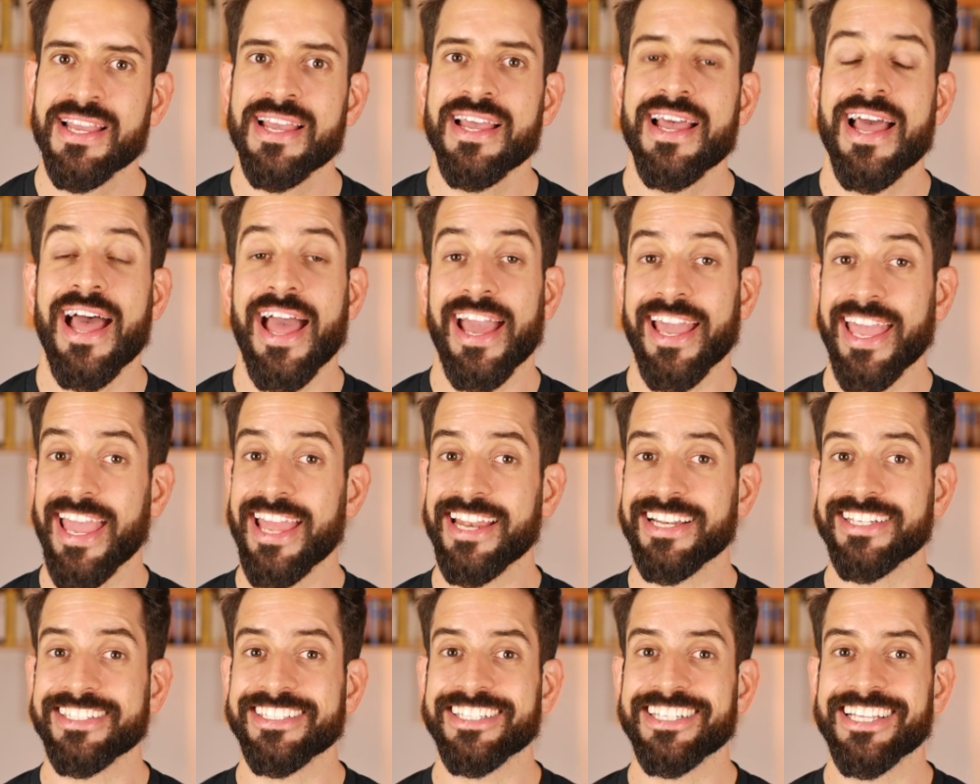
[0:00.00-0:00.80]

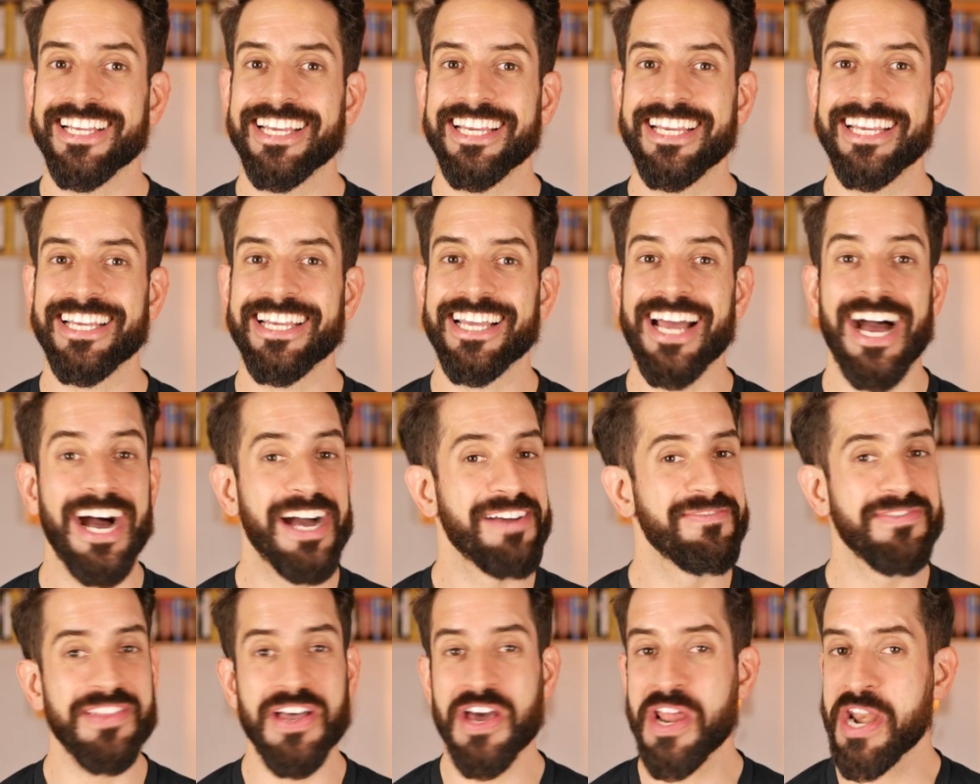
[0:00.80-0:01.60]
Again,
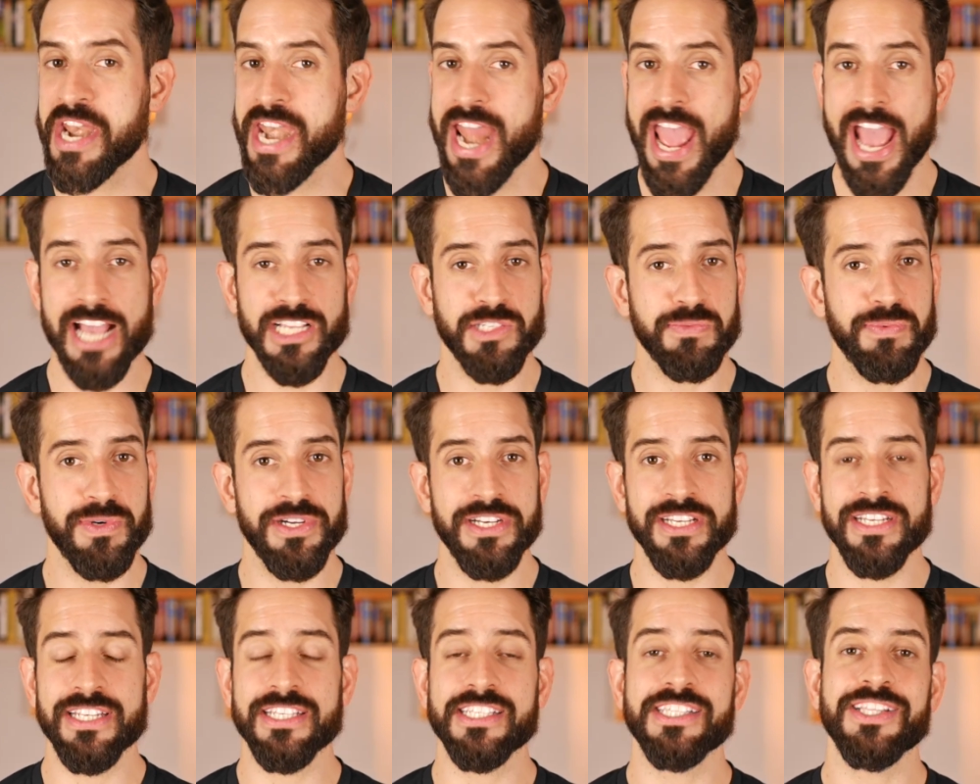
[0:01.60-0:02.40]
I'm not an expert
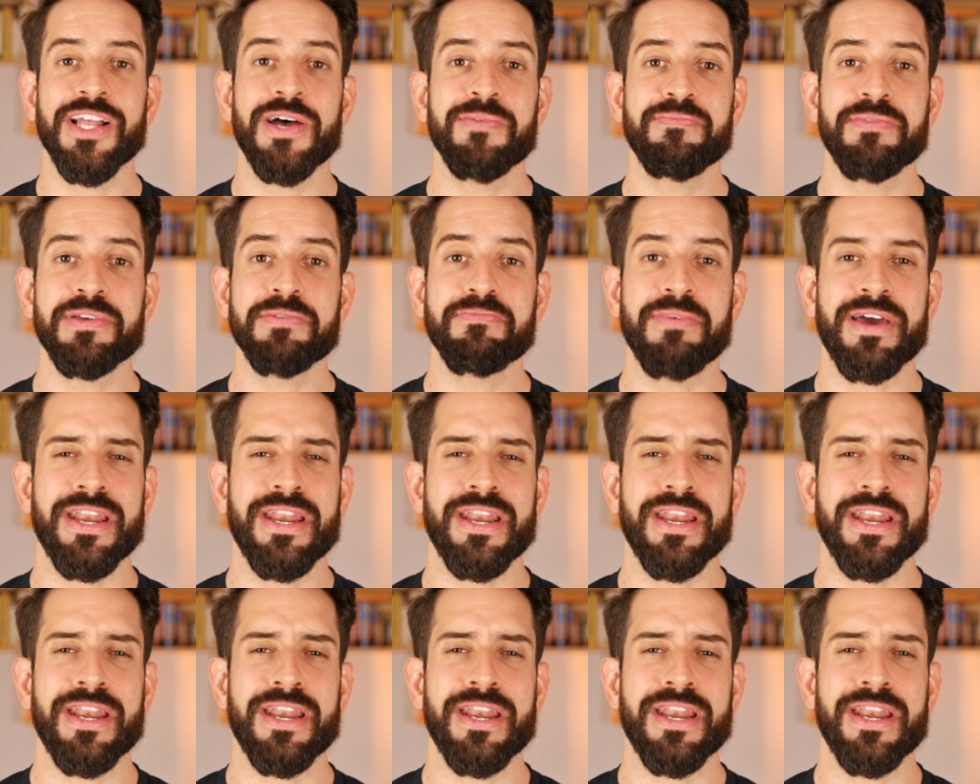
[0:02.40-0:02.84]
in this topic,